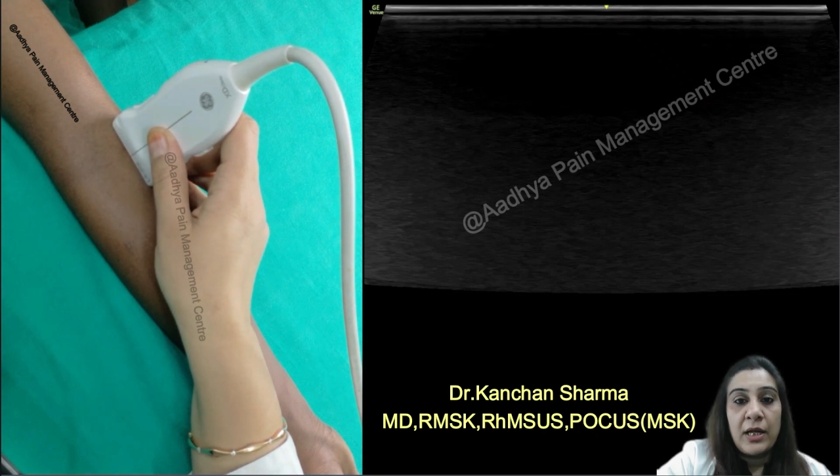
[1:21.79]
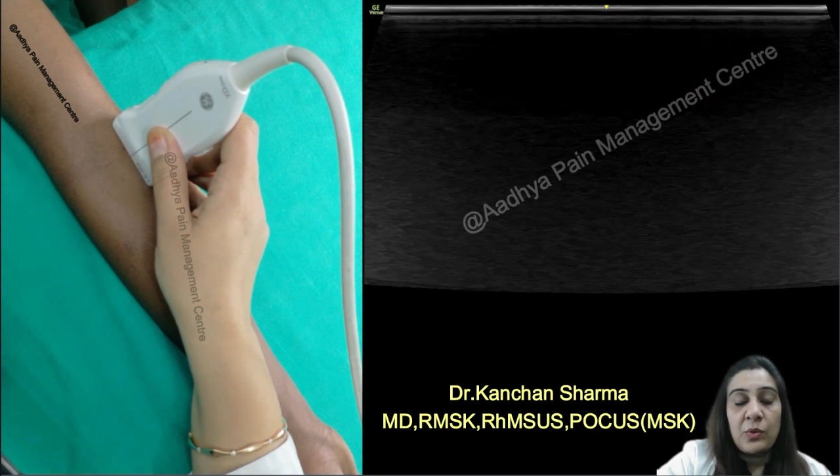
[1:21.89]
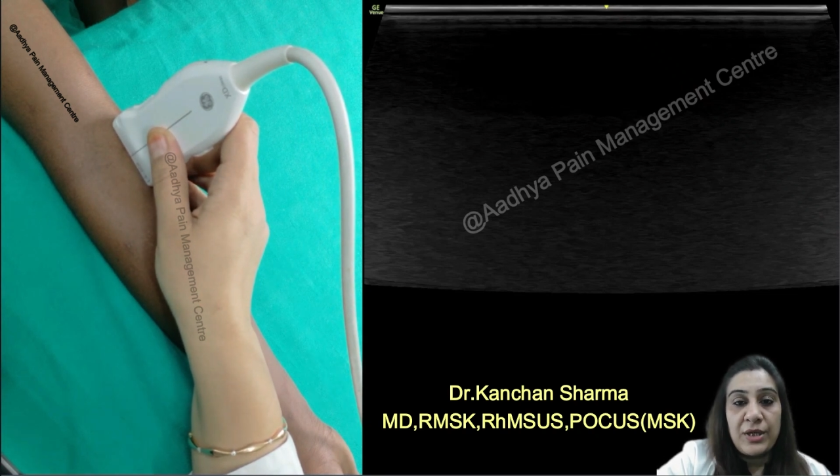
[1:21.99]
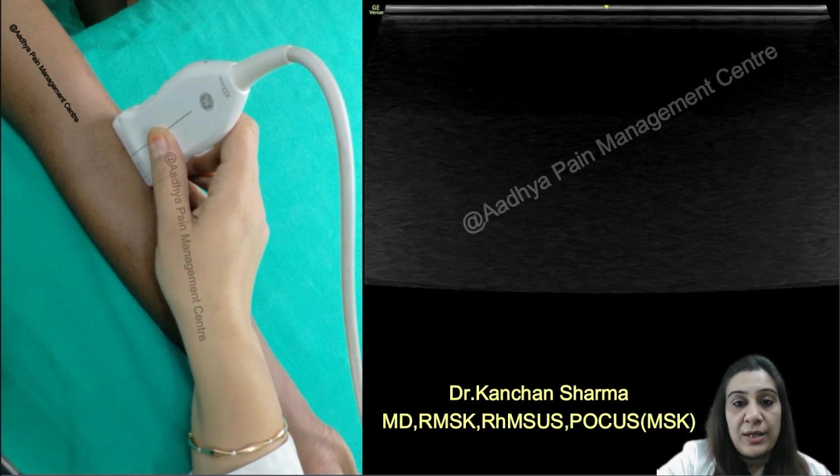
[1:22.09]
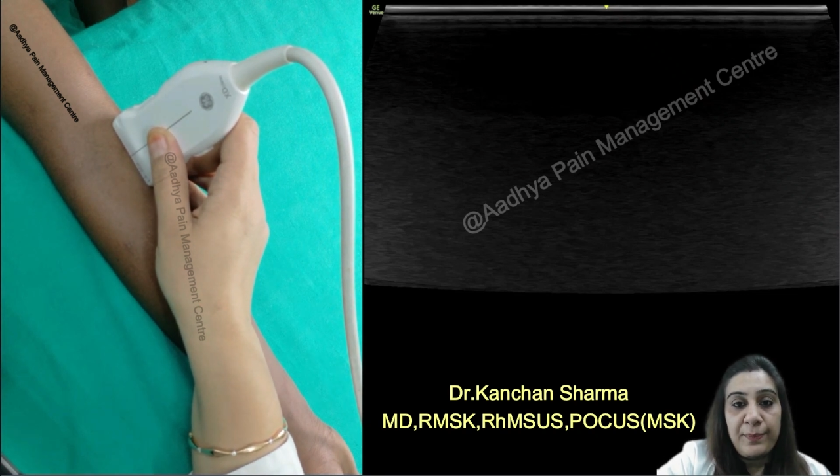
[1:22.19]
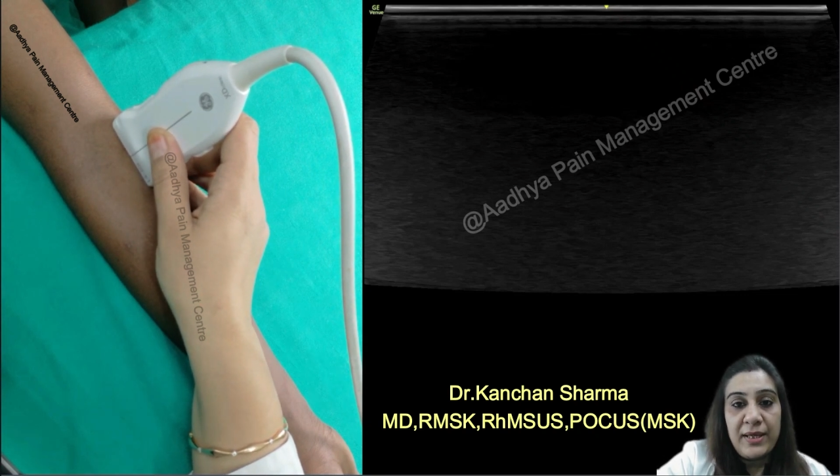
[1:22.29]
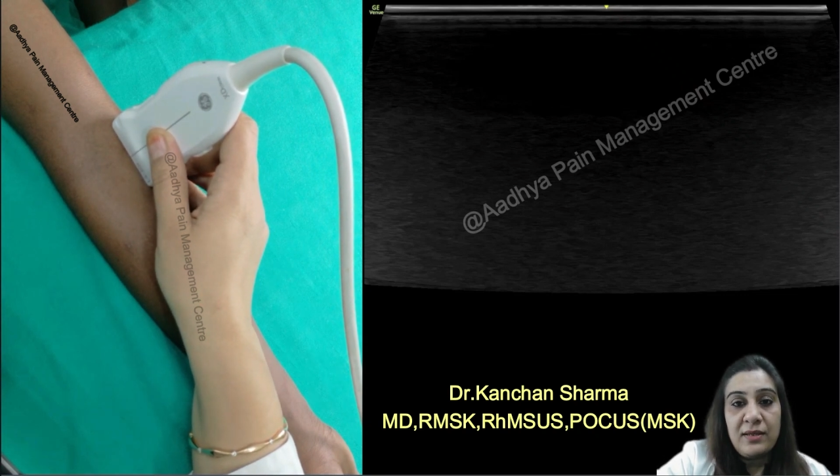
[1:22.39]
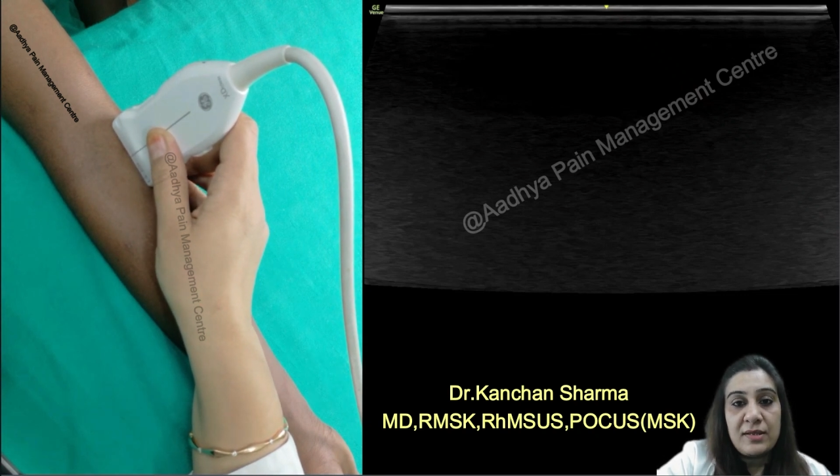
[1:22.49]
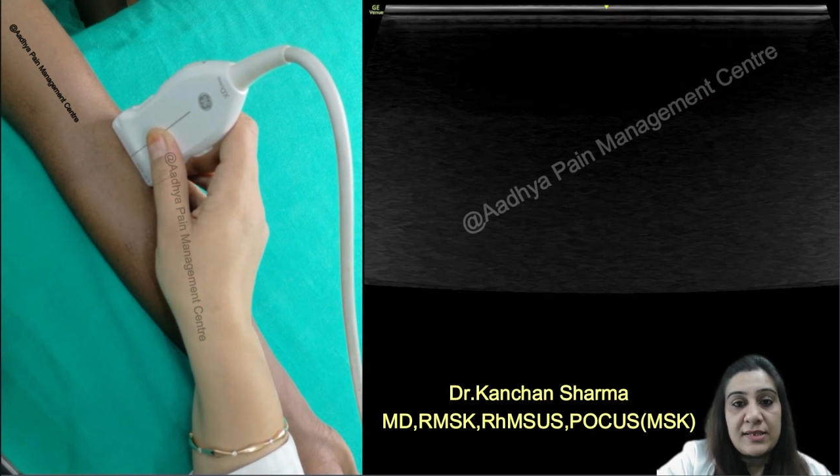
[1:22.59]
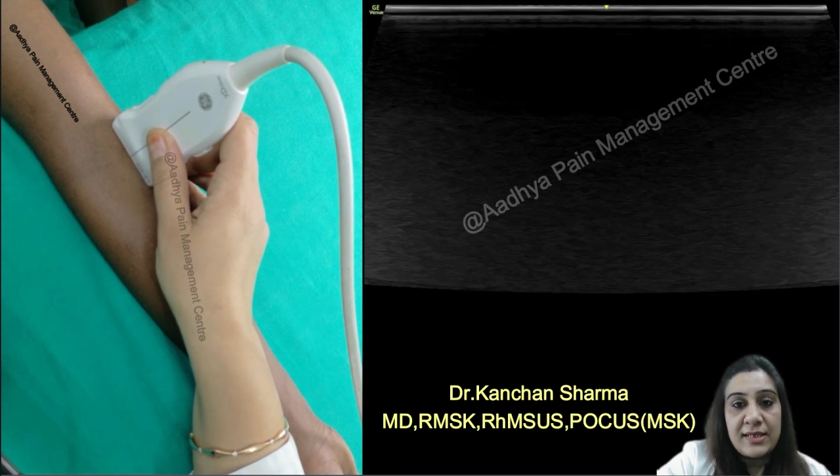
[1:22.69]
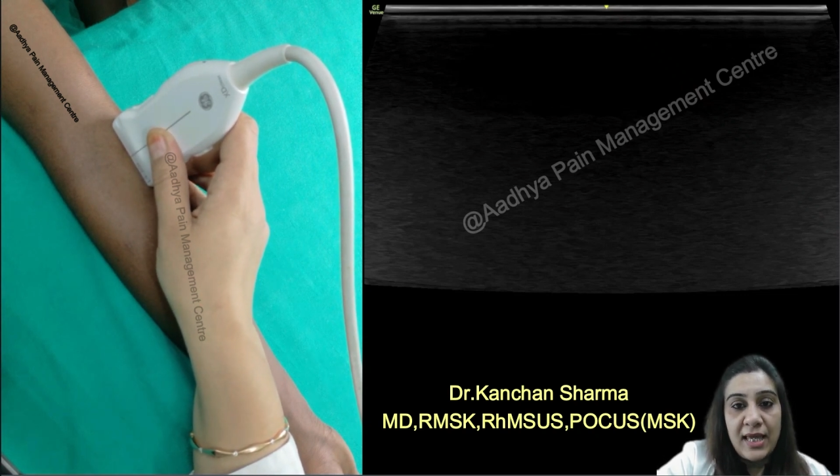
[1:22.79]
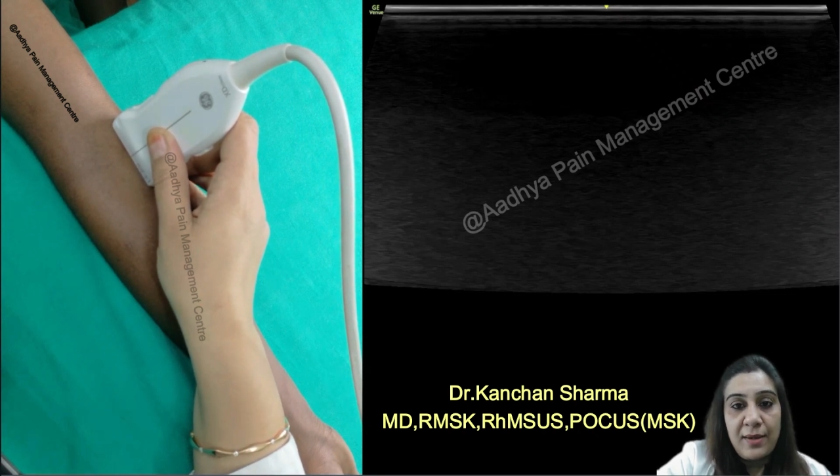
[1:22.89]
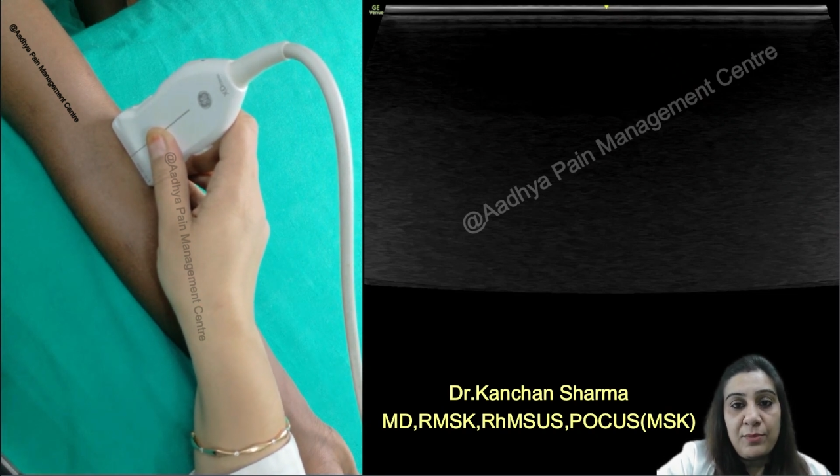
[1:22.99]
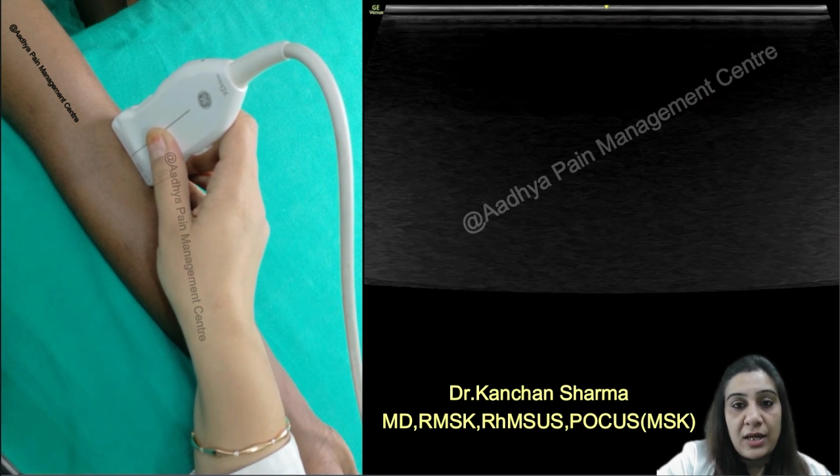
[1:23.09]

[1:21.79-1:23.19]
Now, keeping the same